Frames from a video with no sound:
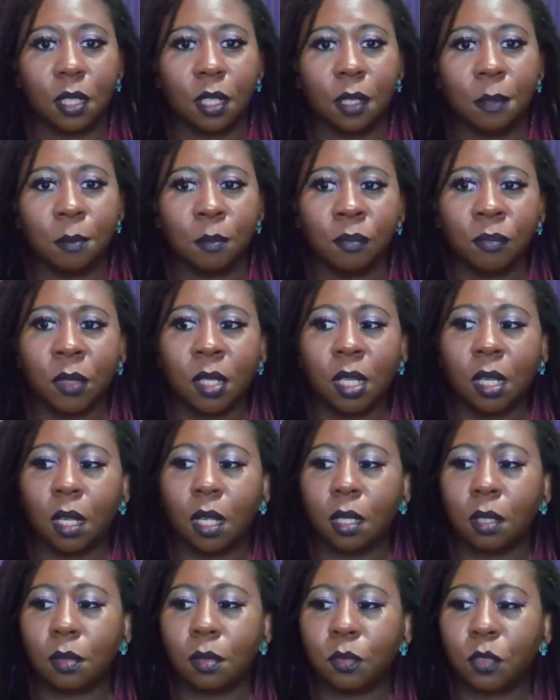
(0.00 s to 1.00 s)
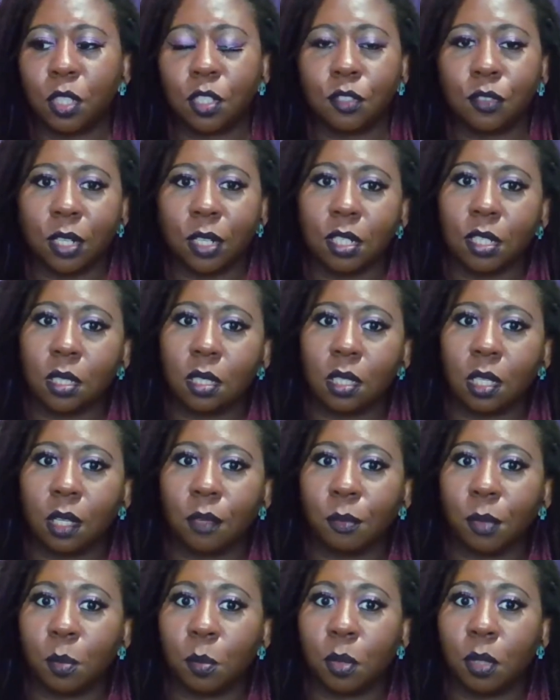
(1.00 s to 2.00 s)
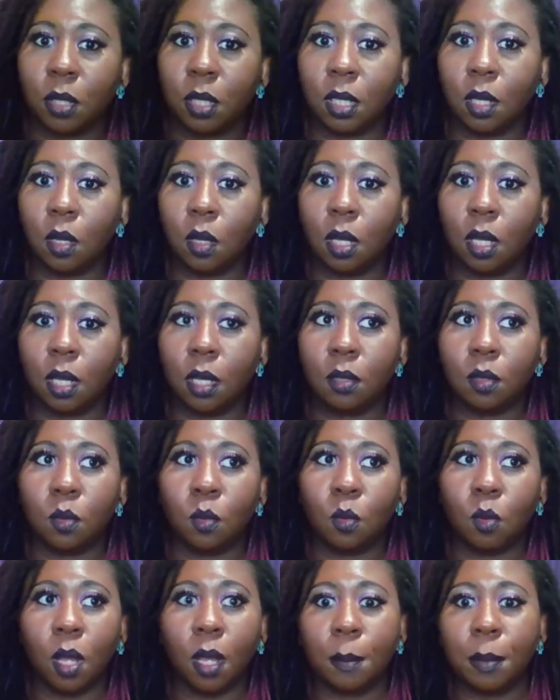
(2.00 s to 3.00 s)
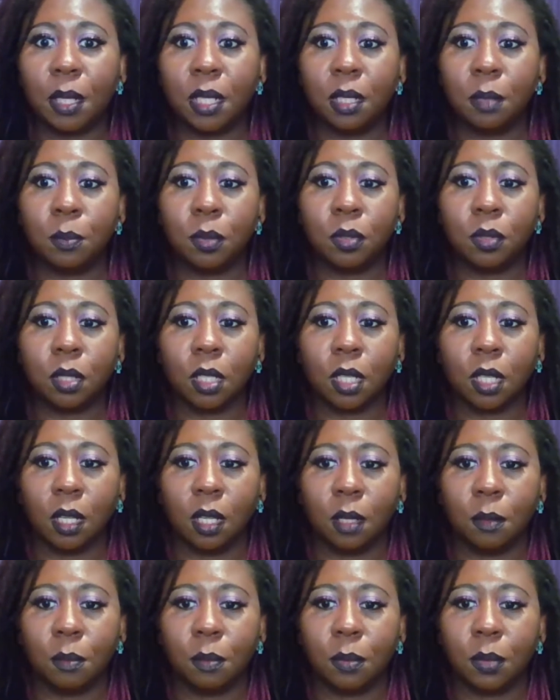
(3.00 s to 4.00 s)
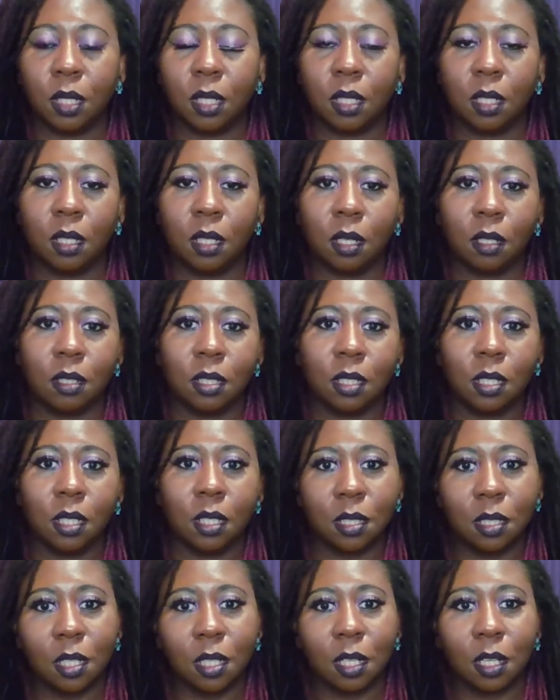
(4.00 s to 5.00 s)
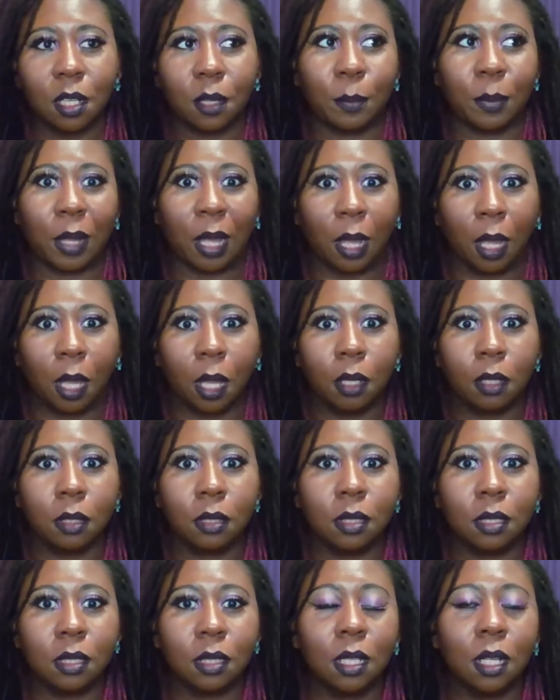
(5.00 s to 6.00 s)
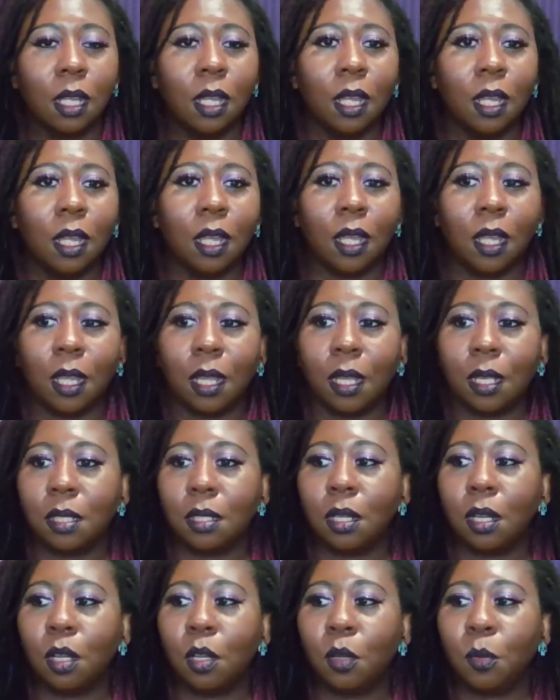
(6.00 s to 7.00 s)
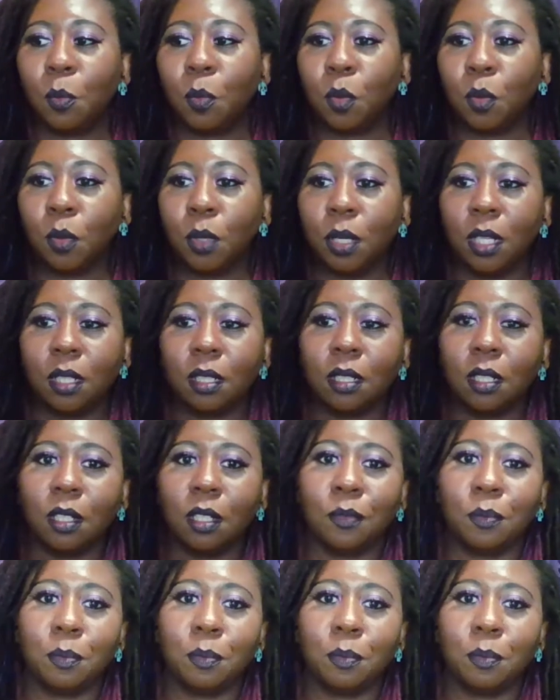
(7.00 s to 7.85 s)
restrictions have been put on what people can be artistic about. And the whole point of being